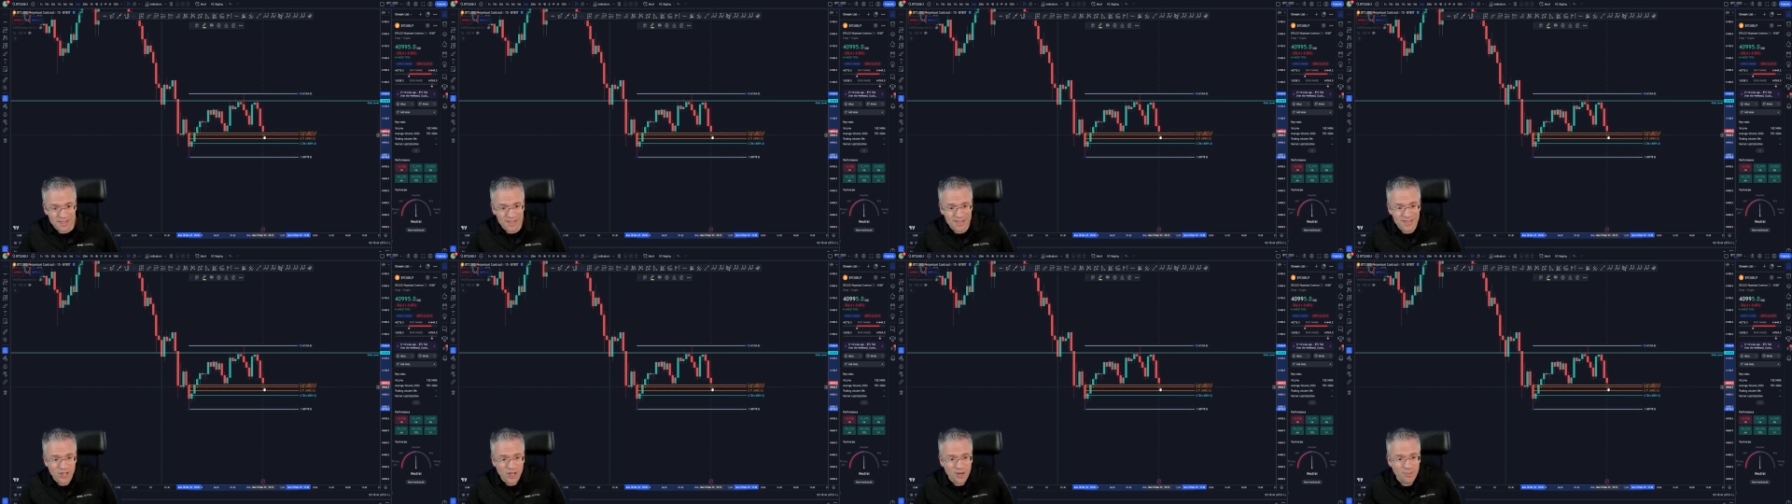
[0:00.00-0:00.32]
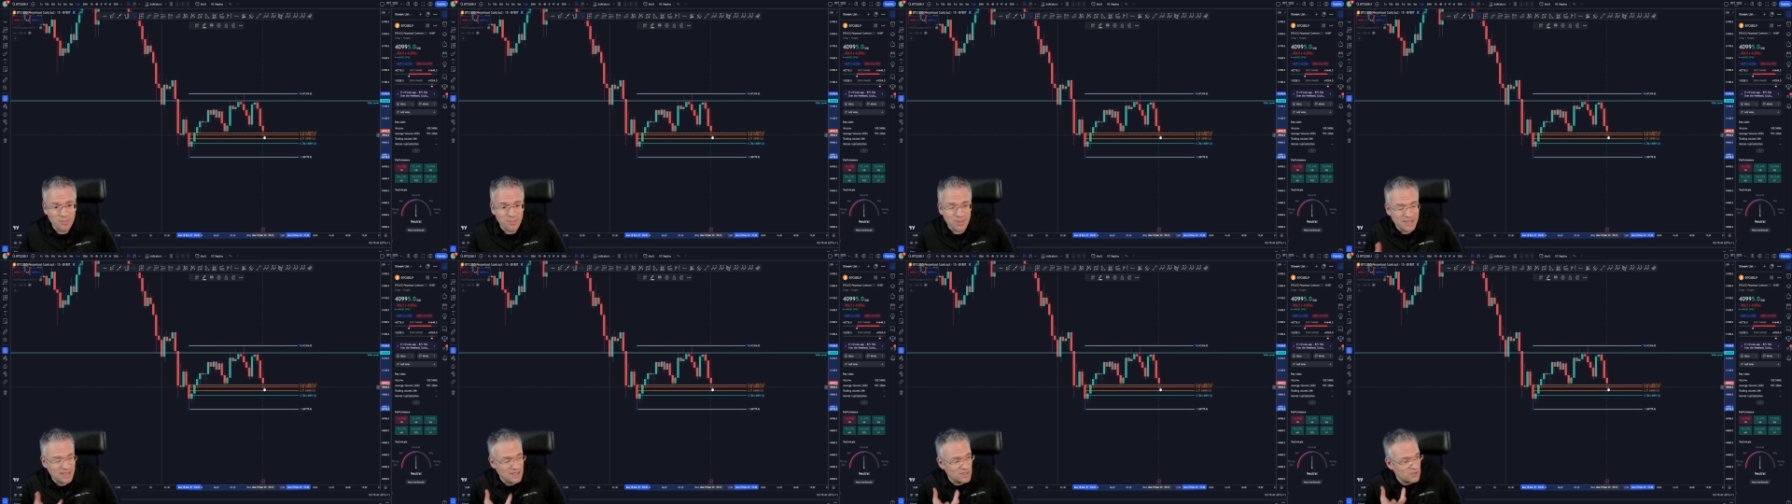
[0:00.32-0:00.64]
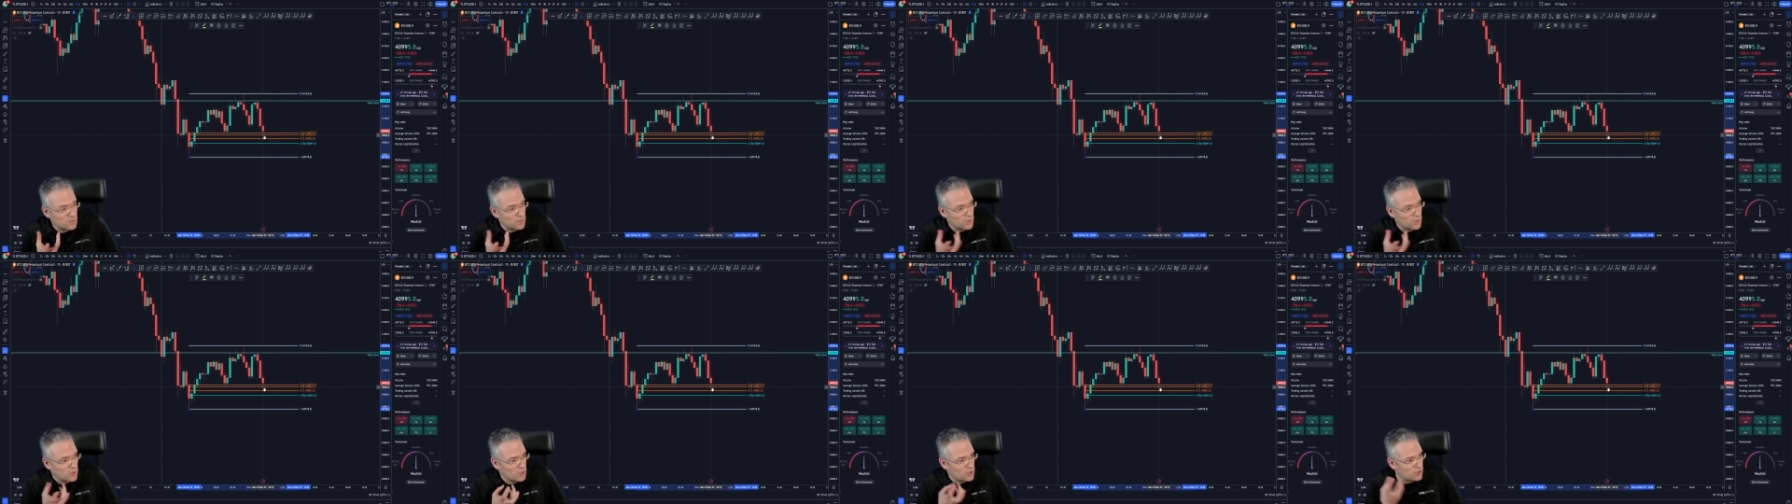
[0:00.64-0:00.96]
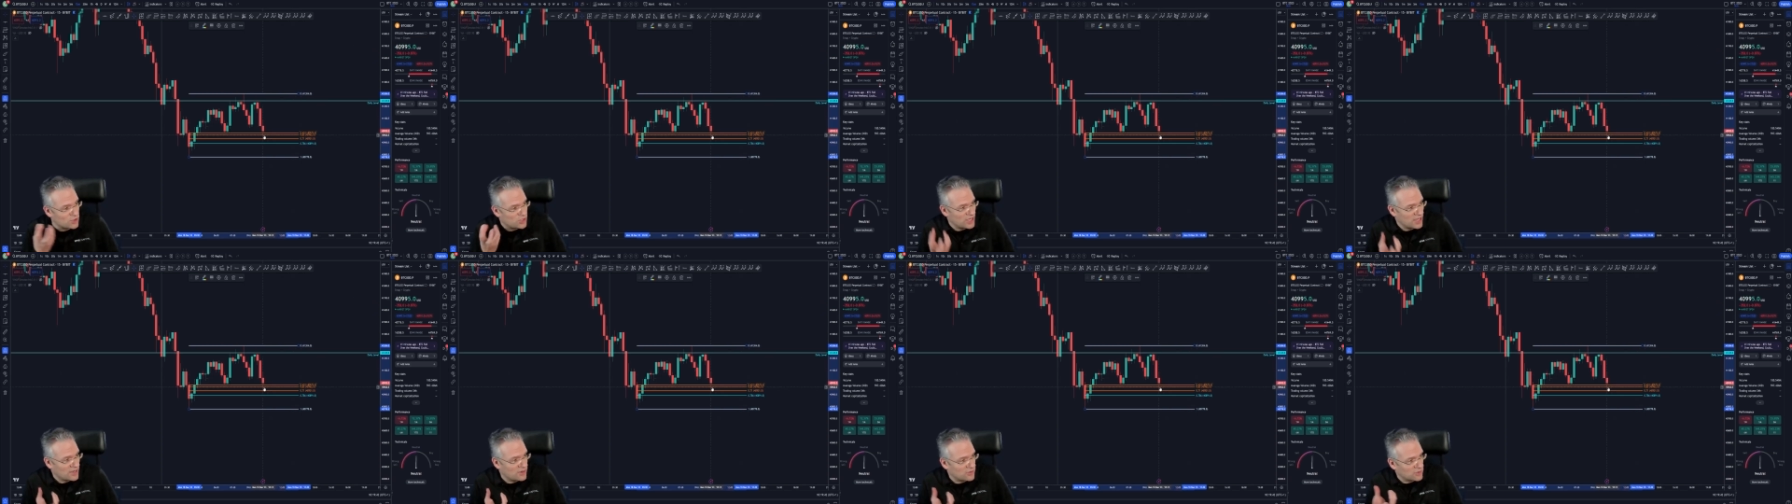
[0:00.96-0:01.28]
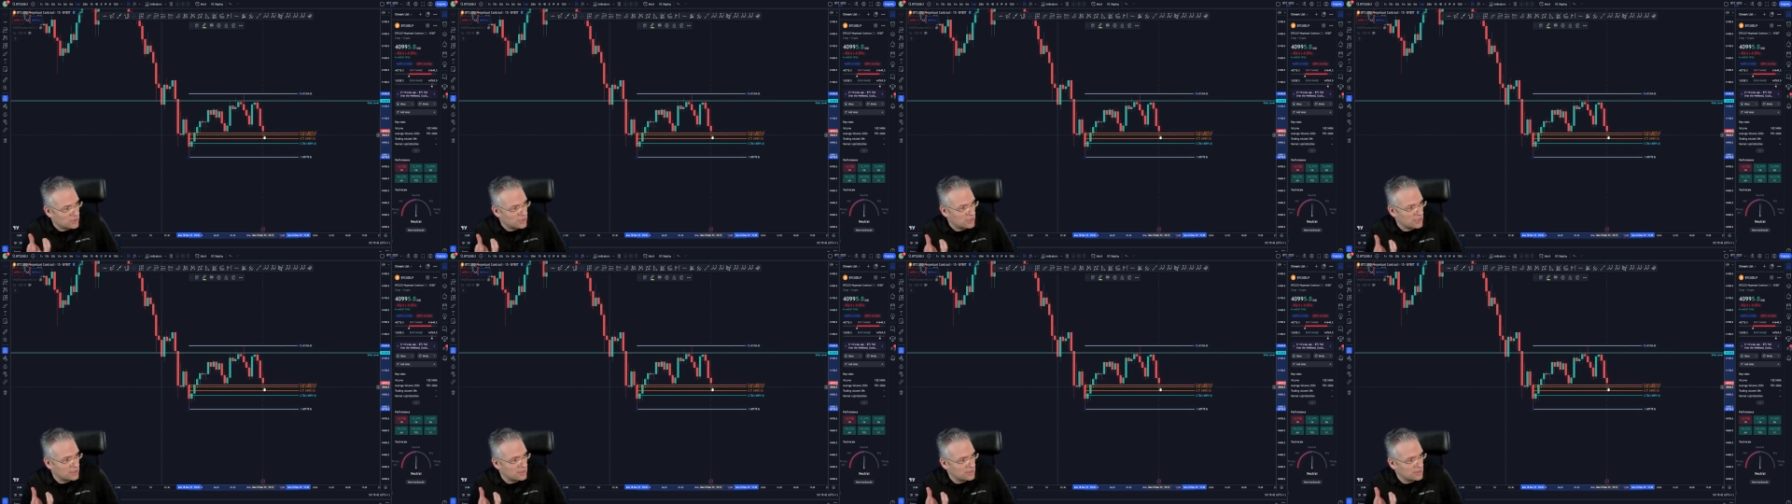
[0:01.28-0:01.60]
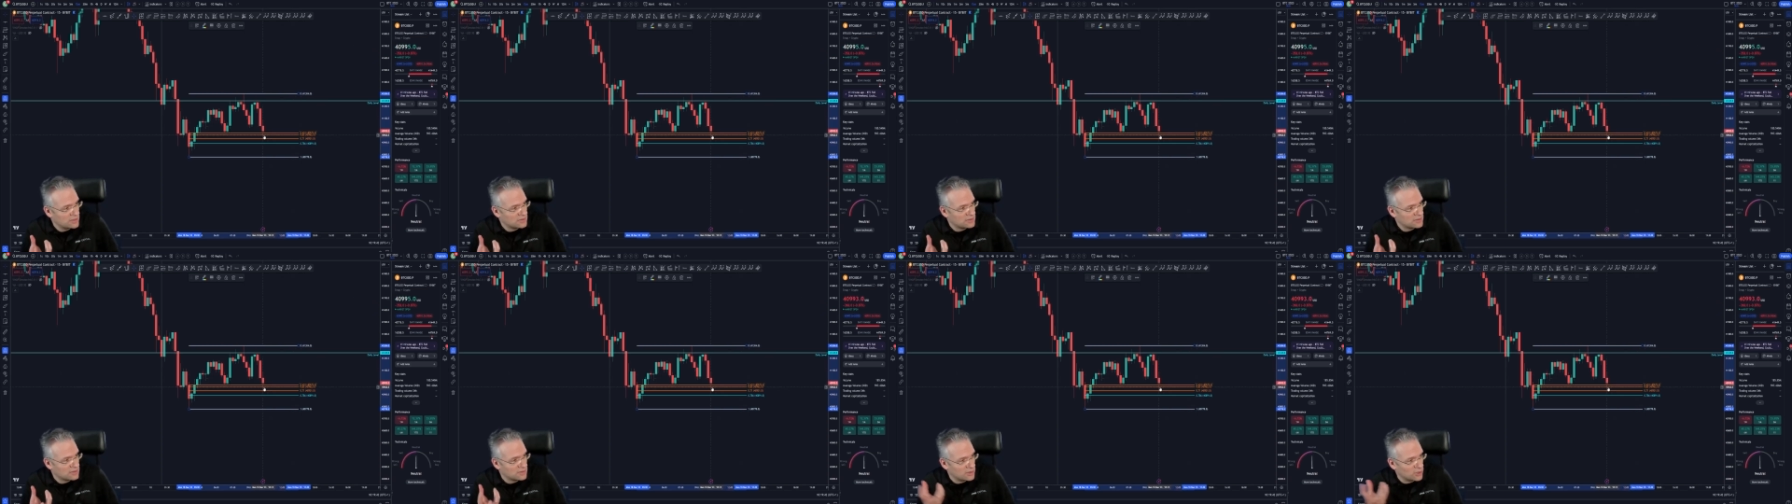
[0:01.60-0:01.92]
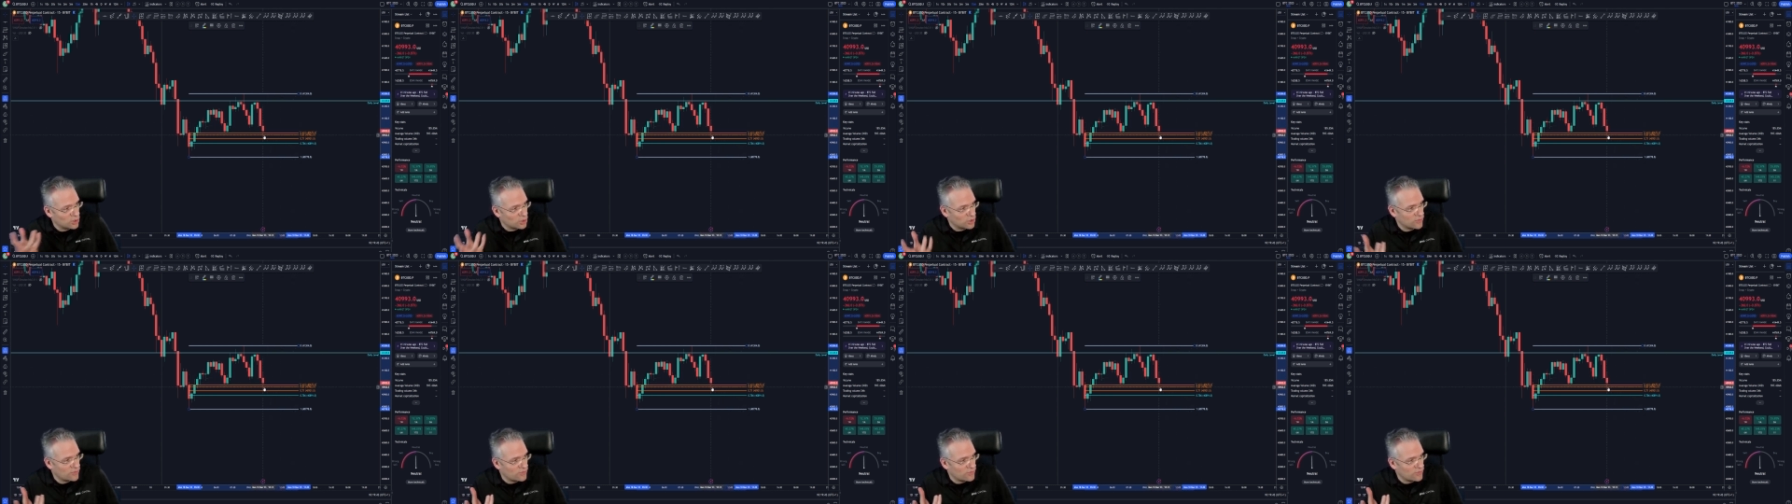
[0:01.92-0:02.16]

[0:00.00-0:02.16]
not a place where you generally look